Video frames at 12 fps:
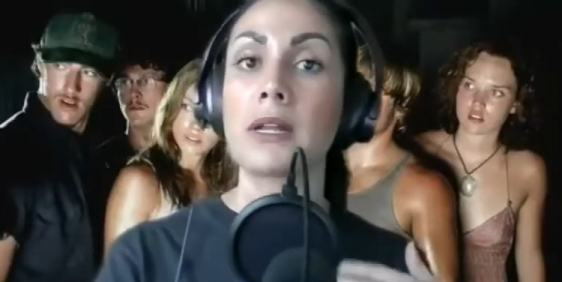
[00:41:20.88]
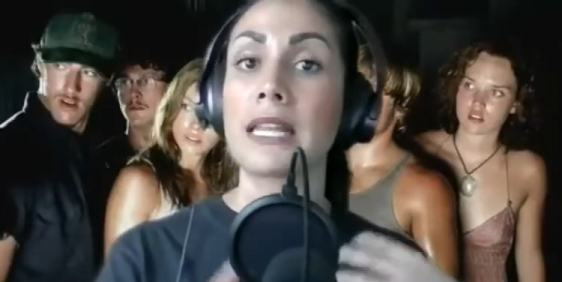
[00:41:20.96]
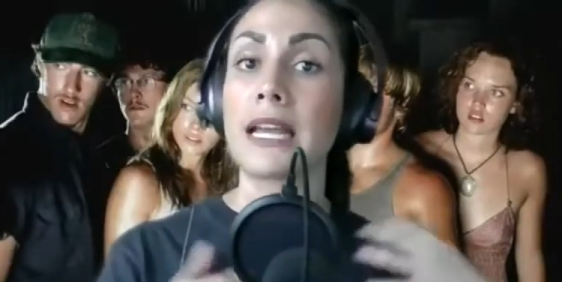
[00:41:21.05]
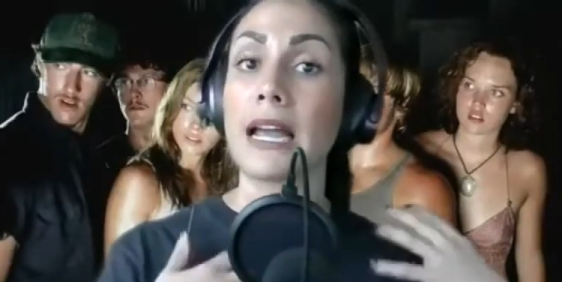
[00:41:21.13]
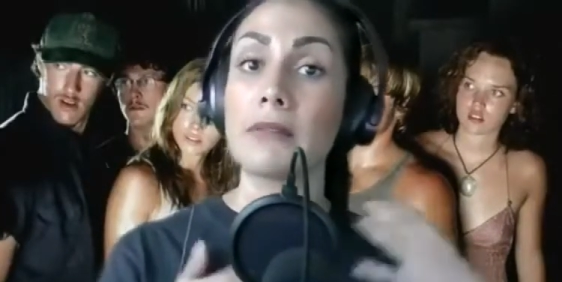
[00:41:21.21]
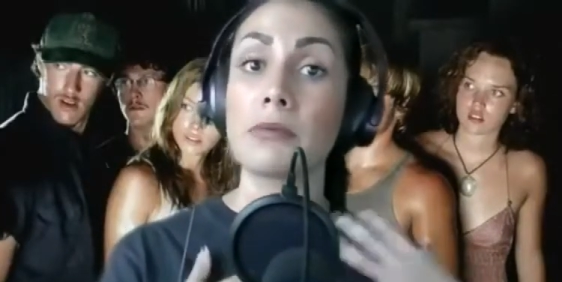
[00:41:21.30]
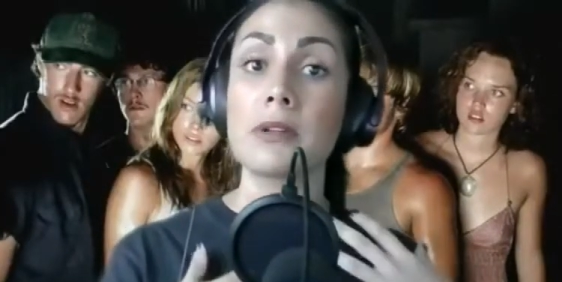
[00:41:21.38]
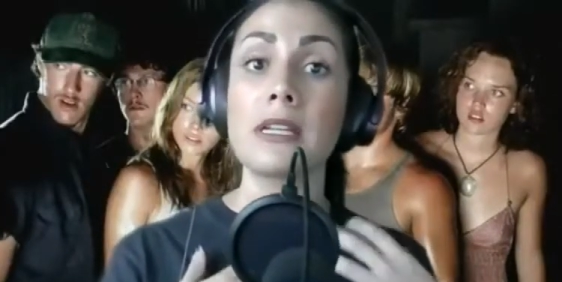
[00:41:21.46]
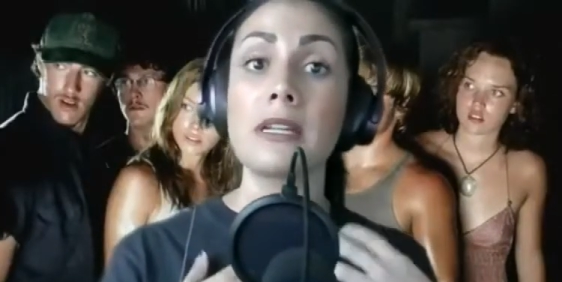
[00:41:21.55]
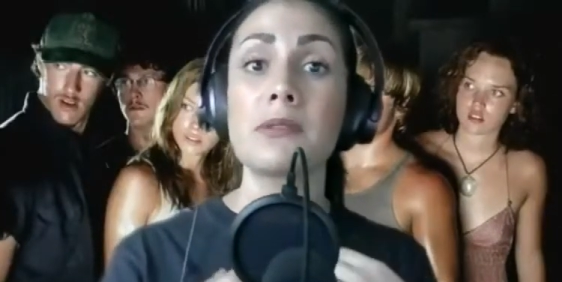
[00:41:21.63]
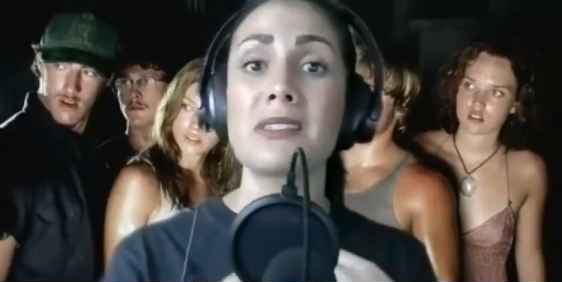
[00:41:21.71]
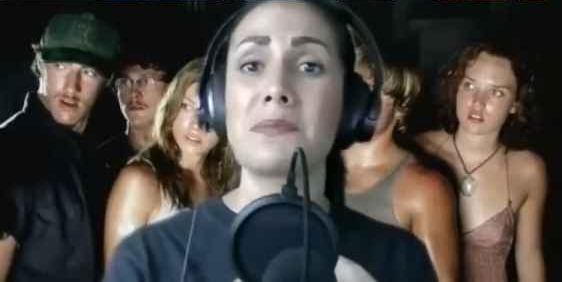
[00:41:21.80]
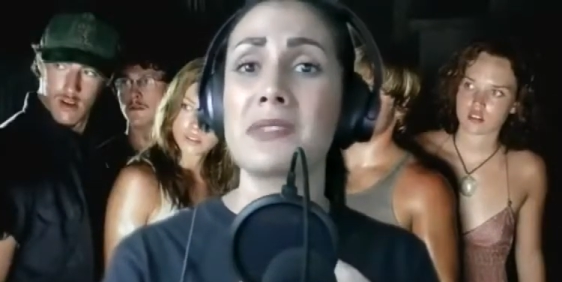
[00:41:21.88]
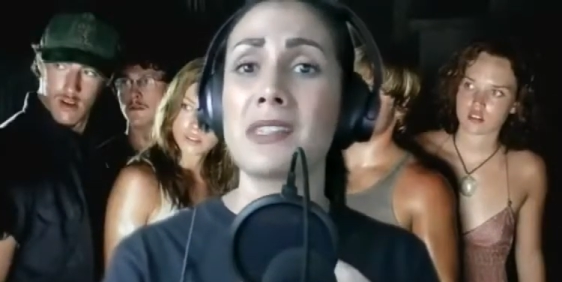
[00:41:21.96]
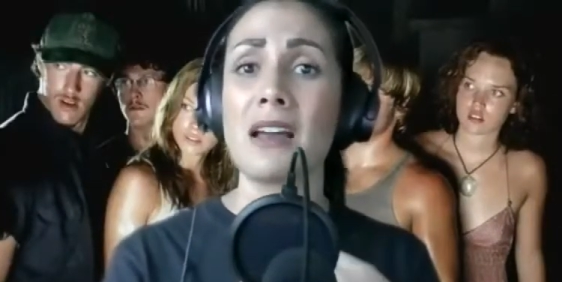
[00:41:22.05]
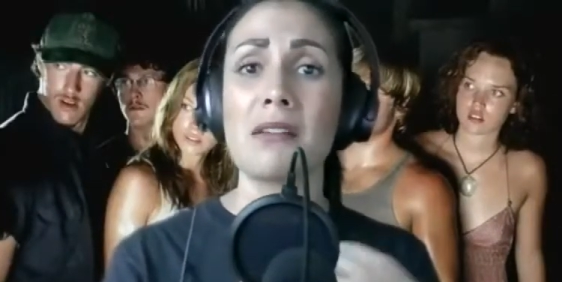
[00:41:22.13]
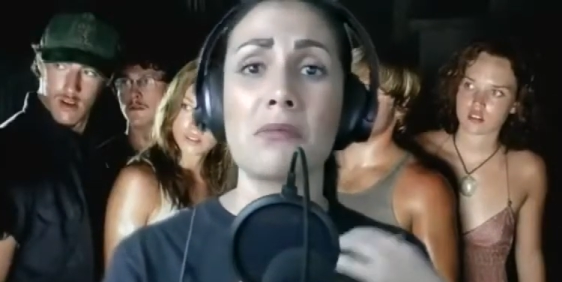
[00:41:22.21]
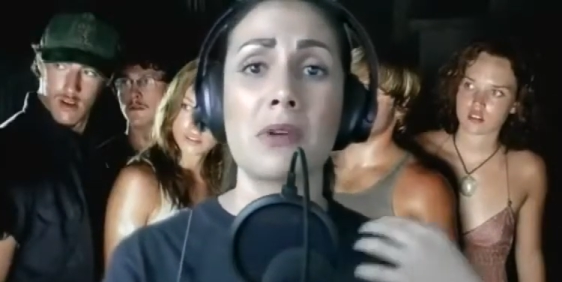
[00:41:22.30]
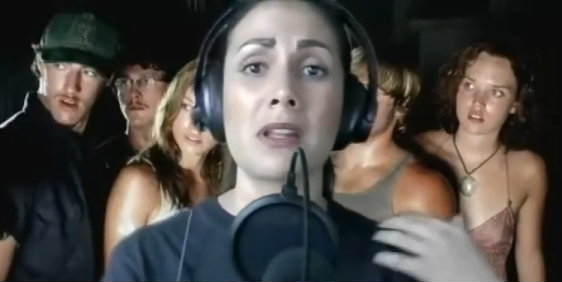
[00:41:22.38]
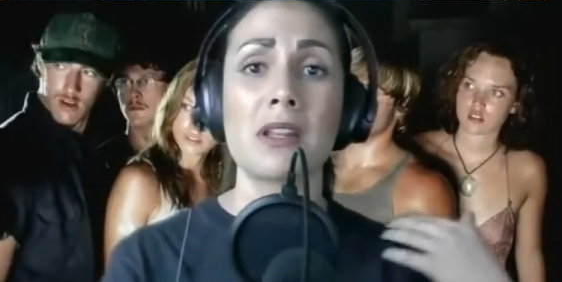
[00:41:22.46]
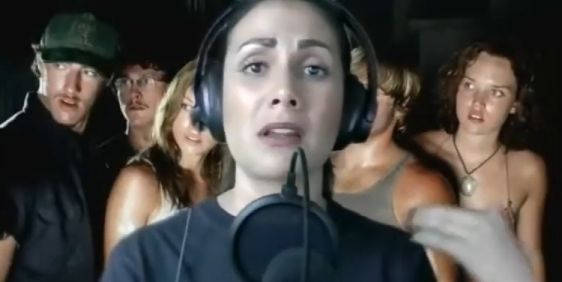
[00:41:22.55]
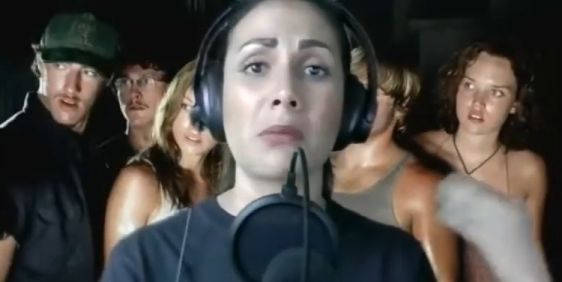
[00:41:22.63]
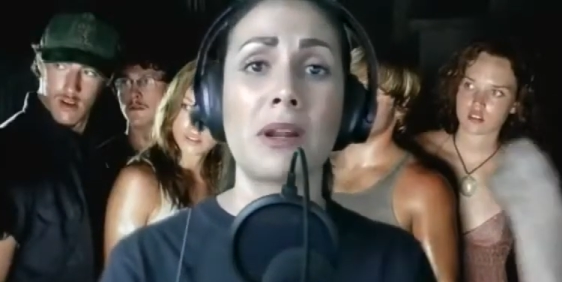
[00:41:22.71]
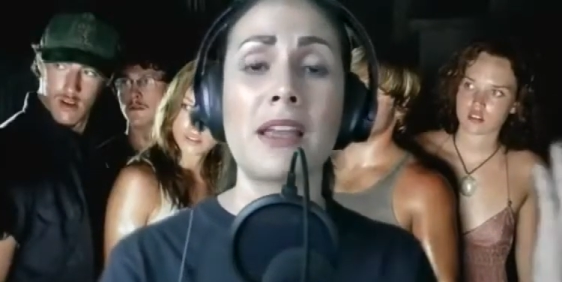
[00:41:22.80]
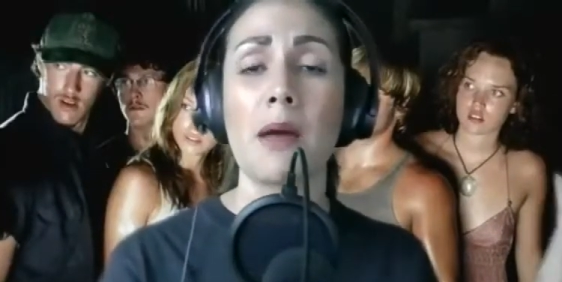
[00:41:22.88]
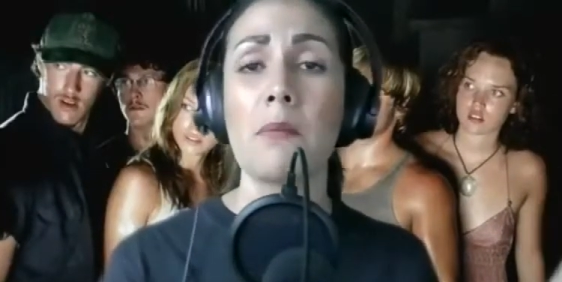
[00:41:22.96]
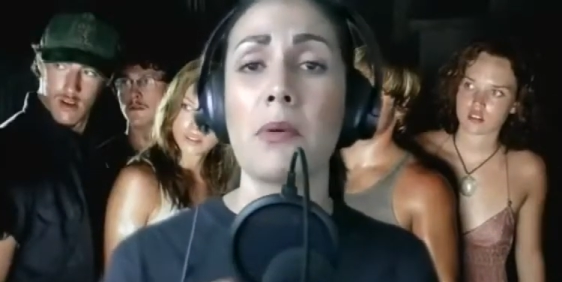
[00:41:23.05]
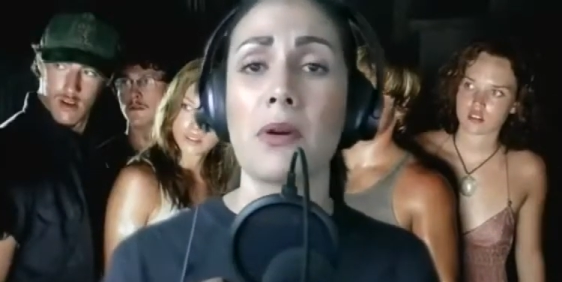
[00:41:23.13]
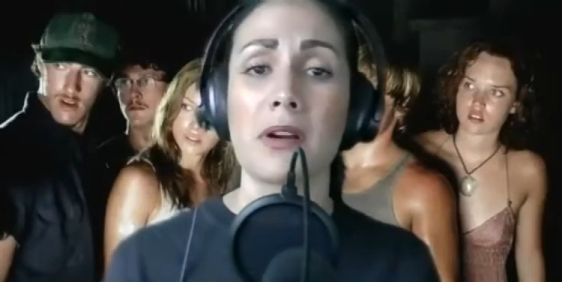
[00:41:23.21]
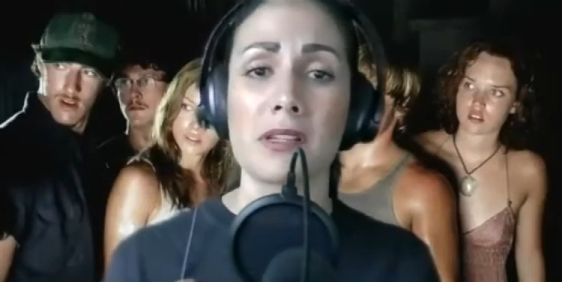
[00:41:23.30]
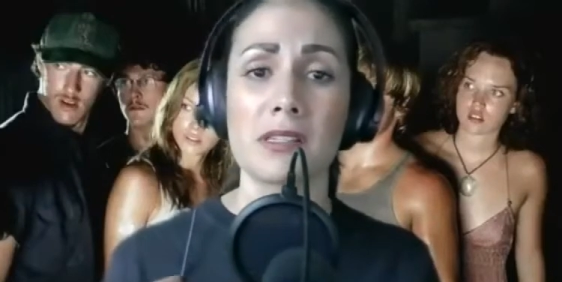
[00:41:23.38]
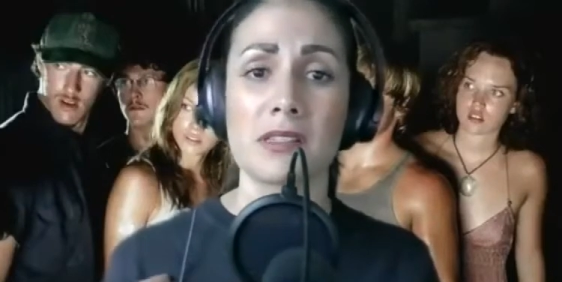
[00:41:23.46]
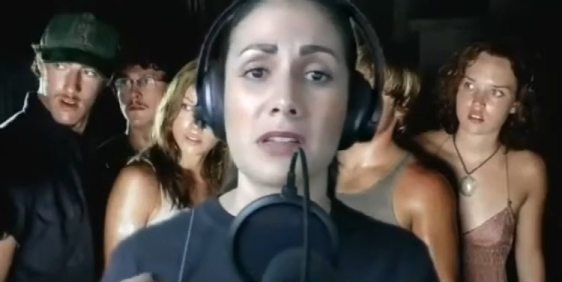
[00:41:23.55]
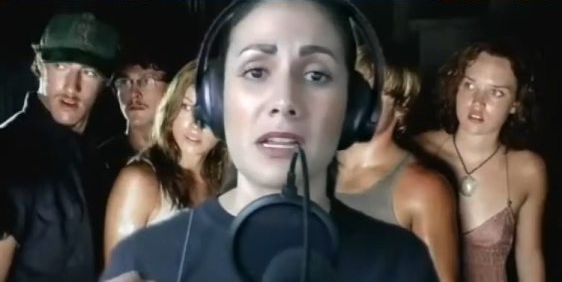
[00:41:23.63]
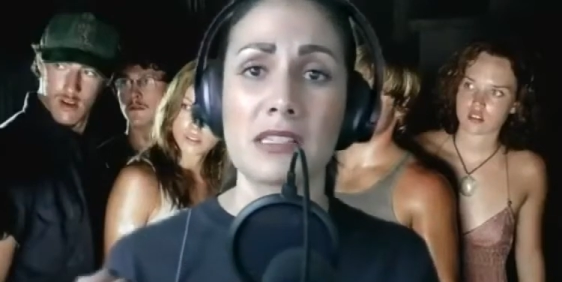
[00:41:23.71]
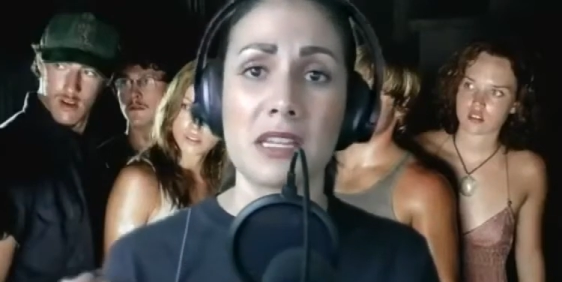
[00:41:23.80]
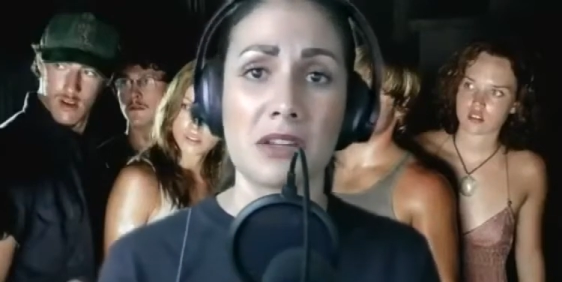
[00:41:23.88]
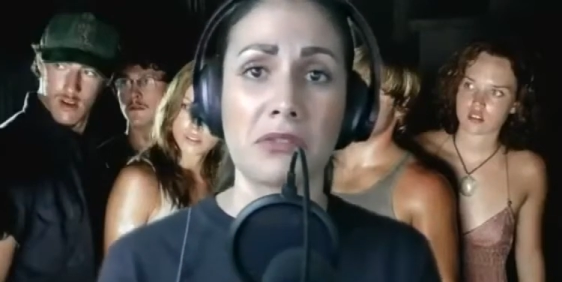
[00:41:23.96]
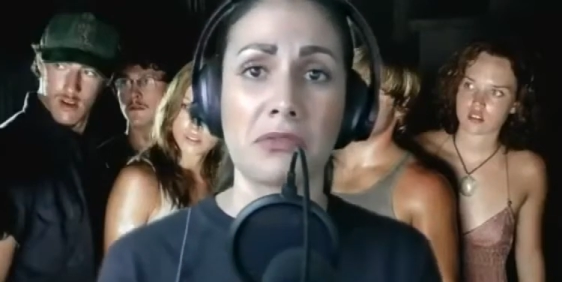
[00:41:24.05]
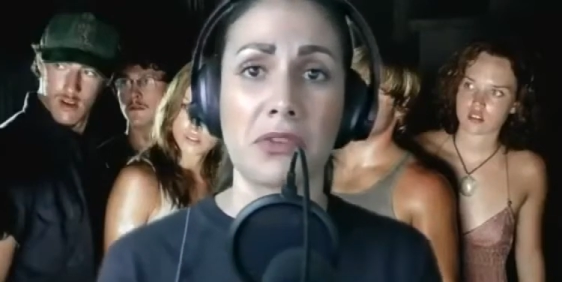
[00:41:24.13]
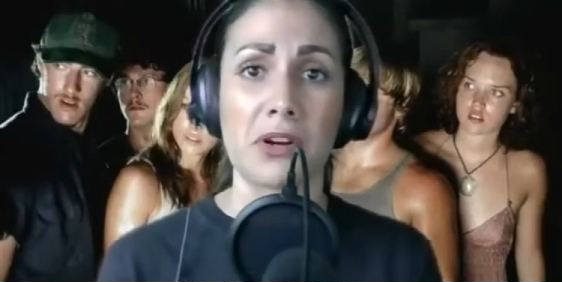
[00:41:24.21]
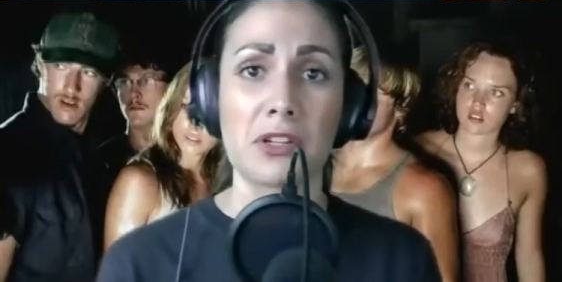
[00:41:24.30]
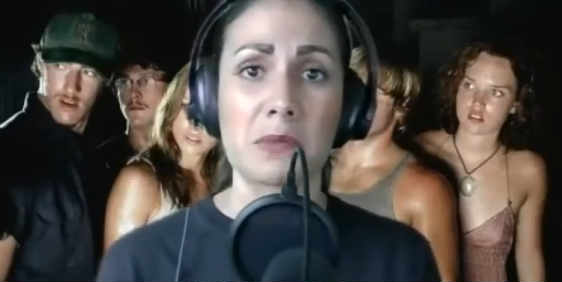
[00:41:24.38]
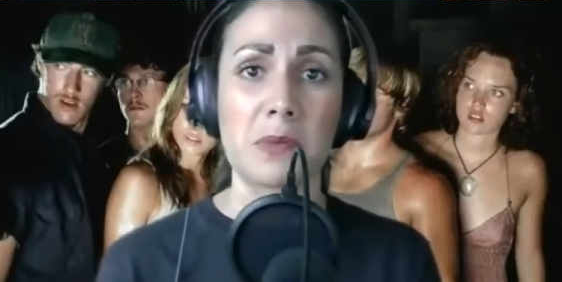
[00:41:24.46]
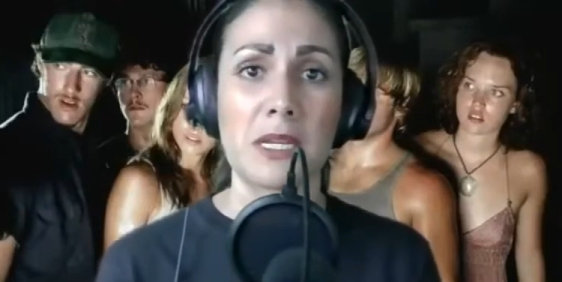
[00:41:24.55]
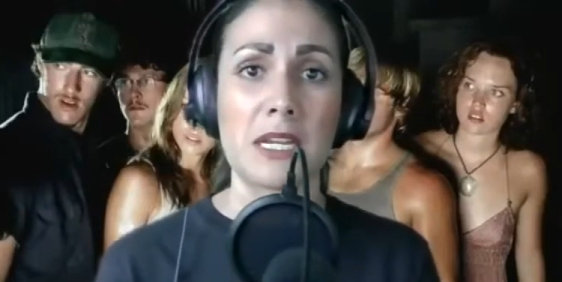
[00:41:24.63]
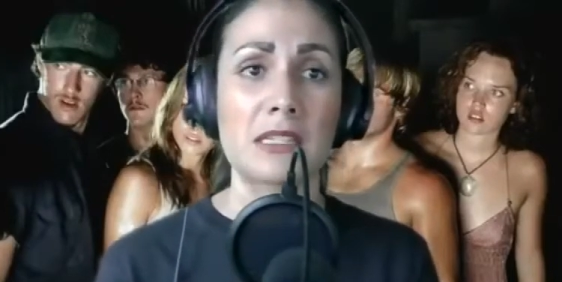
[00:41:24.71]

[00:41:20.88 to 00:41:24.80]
Speaker 1: new one. Like, I really was upset when Kemper is killed first